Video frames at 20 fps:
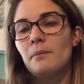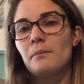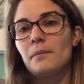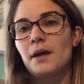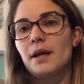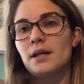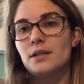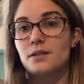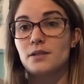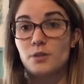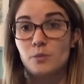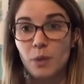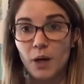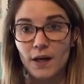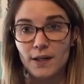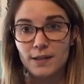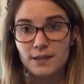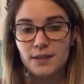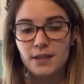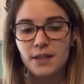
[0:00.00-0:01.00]
as 2
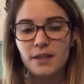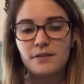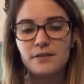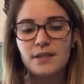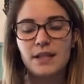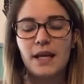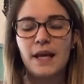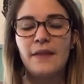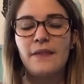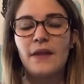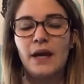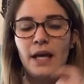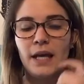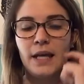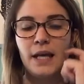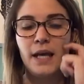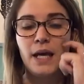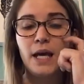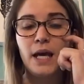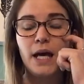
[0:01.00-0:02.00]
positives, and then
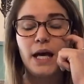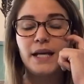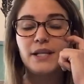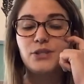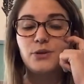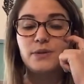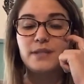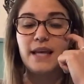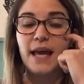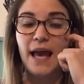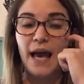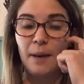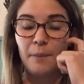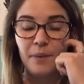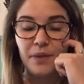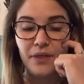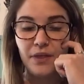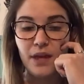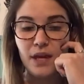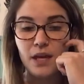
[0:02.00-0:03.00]
I chose
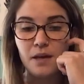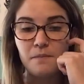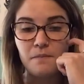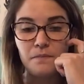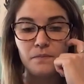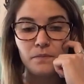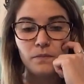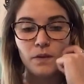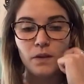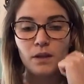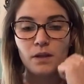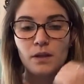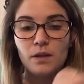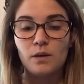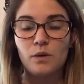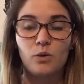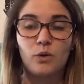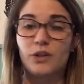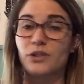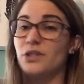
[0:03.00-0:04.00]
apathy
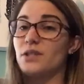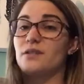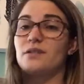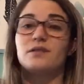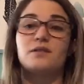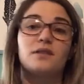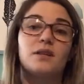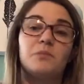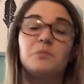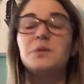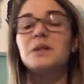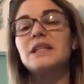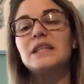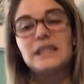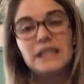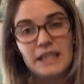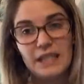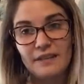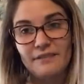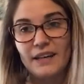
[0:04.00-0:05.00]
or just completely
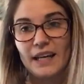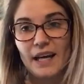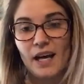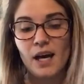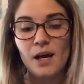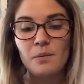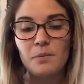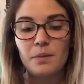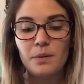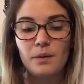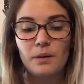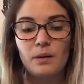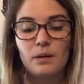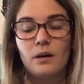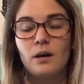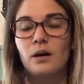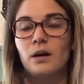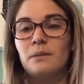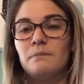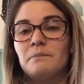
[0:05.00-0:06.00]
giving up,
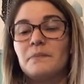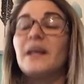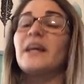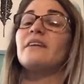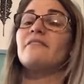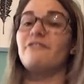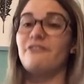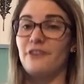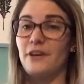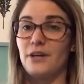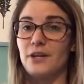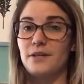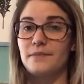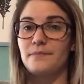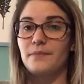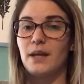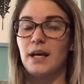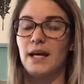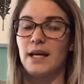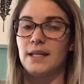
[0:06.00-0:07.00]
and fear
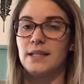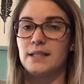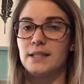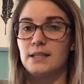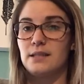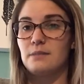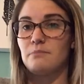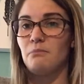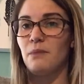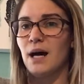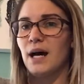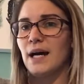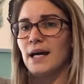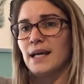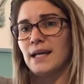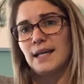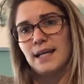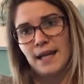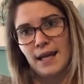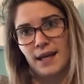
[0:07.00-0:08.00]
as my
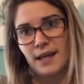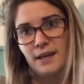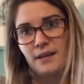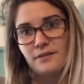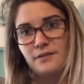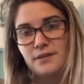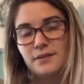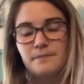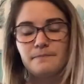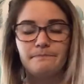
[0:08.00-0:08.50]
negatives.